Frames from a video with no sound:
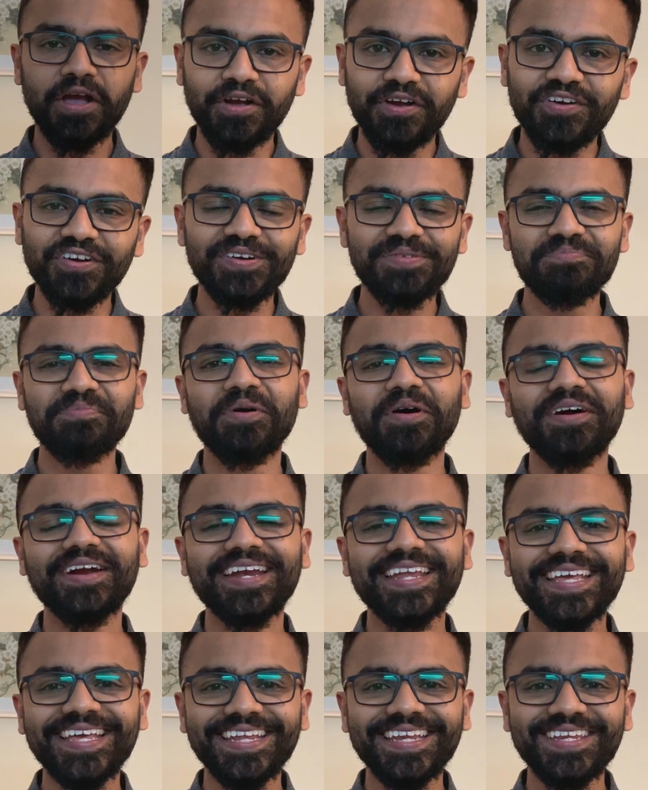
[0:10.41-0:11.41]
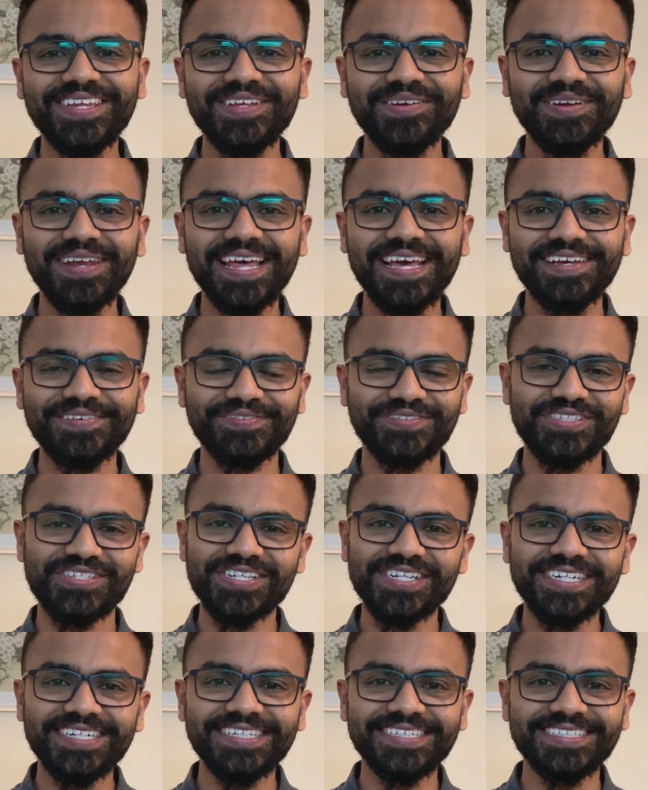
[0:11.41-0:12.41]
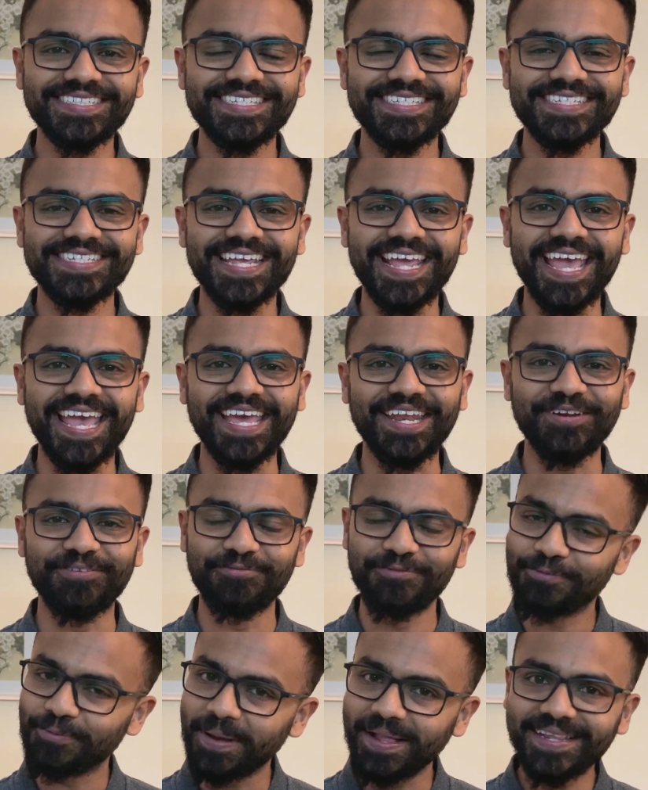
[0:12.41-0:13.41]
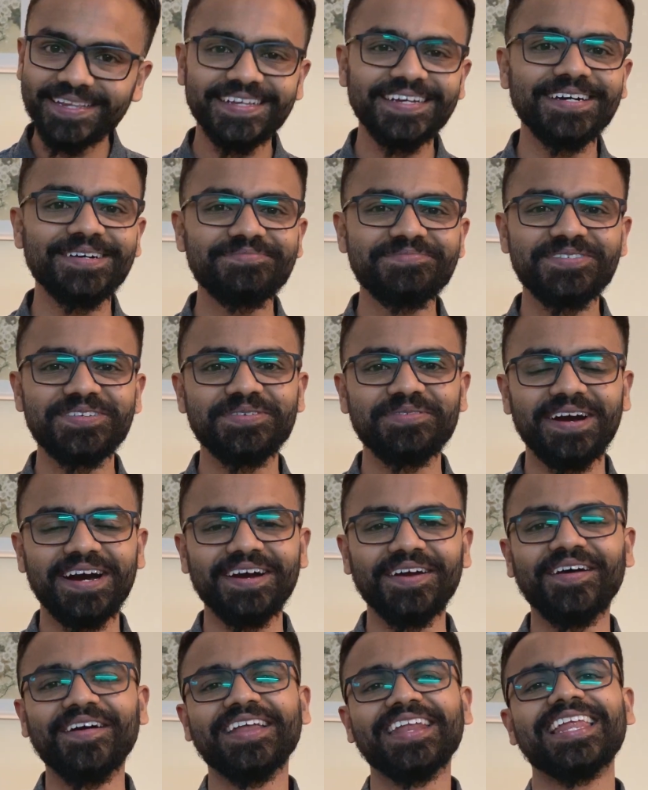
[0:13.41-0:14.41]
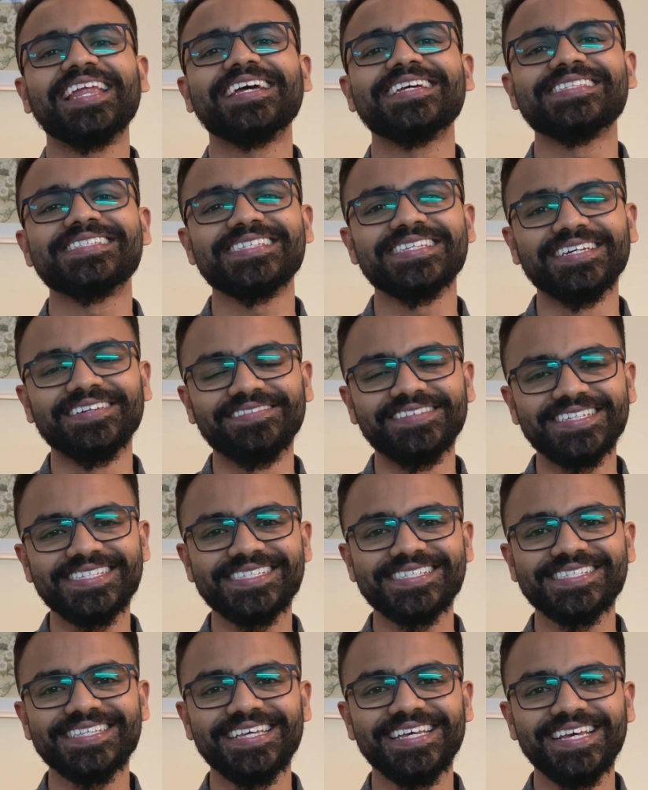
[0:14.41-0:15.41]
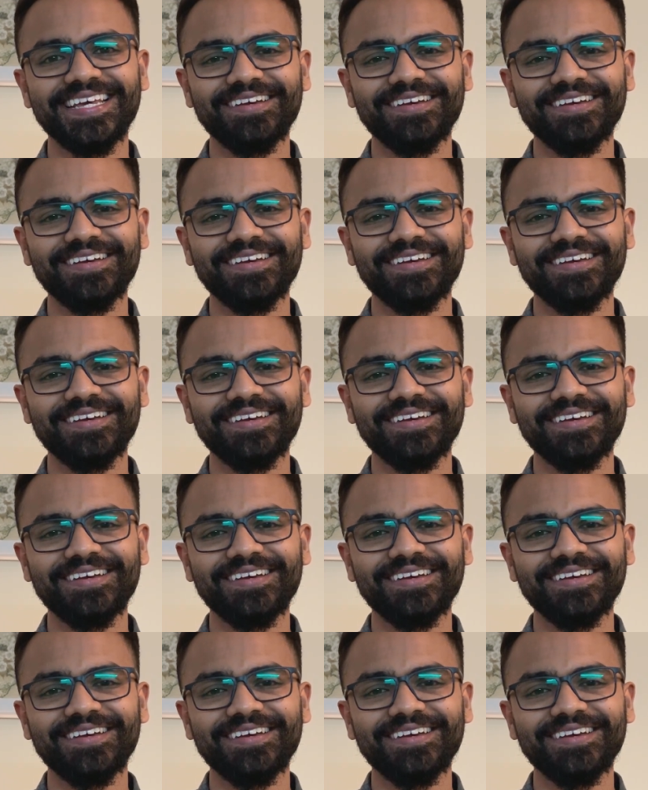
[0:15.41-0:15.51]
Good morning, New Life Church, and welcome to our online service.